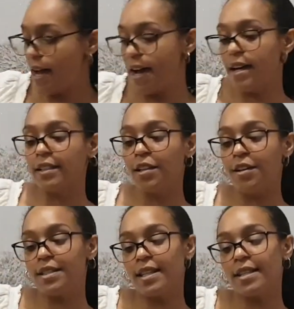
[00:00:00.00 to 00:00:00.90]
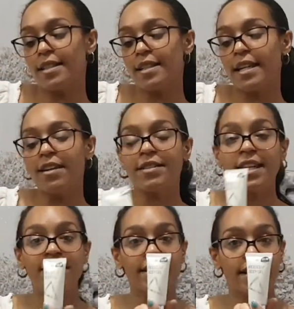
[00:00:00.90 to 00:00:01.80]
And the last things in here is
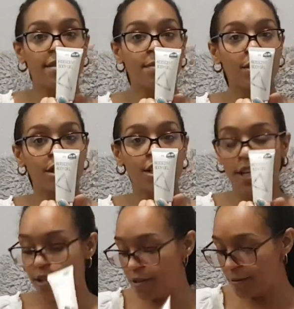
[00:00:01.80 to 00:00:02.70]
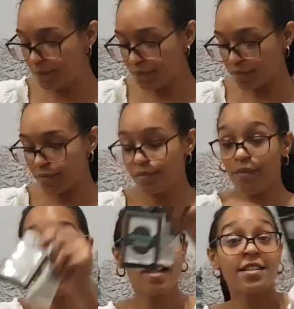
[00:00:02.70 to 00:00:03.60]
iridescent body gel,
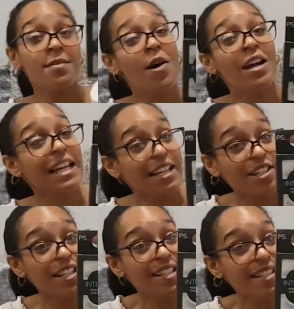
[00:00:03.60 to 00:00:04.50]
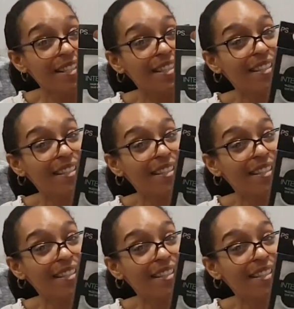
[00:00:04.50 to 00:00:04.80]
some eyelashes,